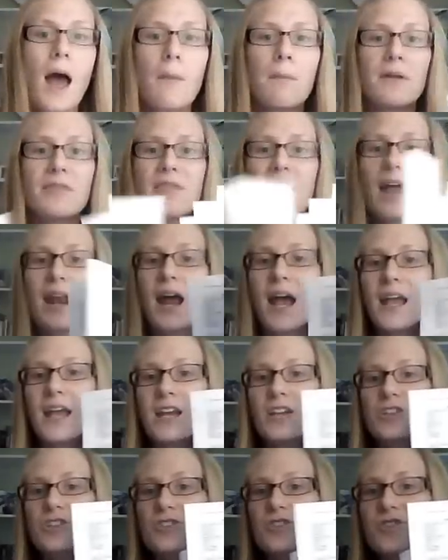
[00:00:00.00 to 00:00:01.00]
But then I
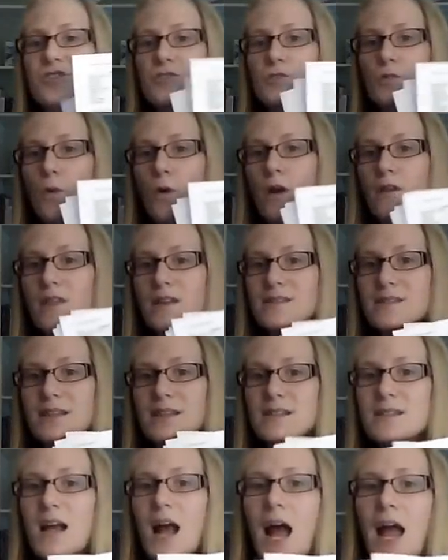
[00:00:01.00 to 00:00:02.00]
can just store this
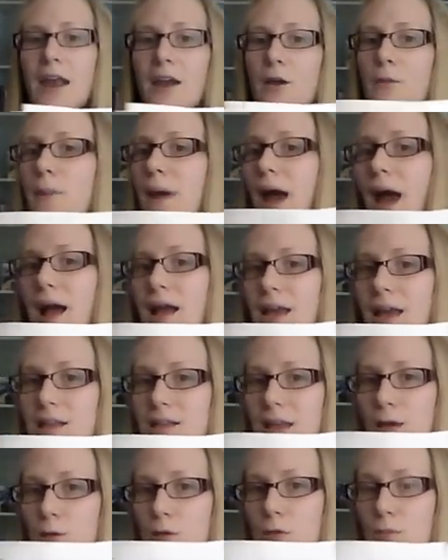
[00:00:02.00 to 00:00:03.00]
entire packet,
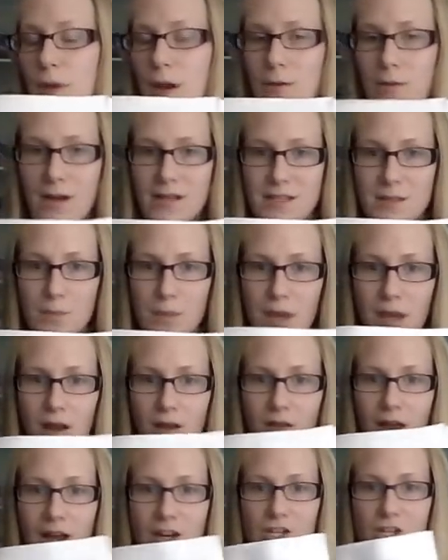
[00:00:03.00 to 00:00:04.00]
like with my recipe
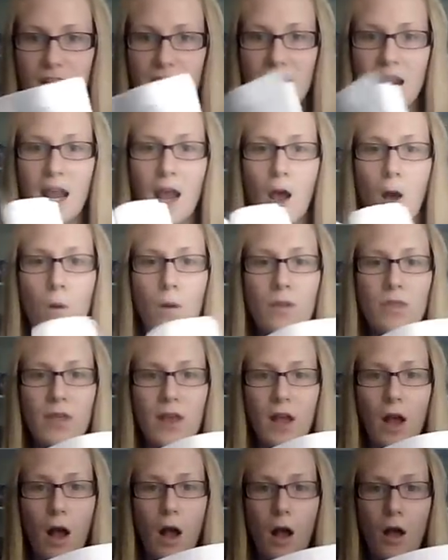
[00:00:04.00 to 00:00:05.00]
collection, with
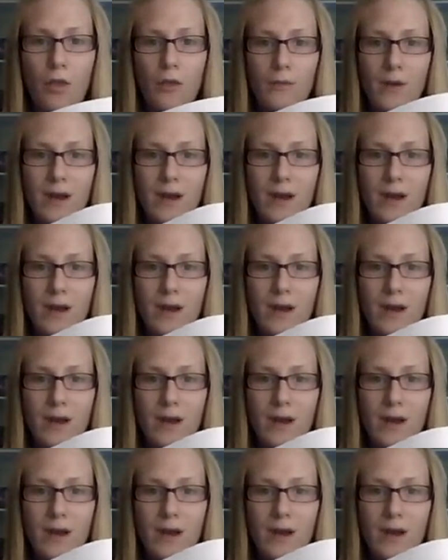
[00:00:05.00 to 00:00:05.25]
like all the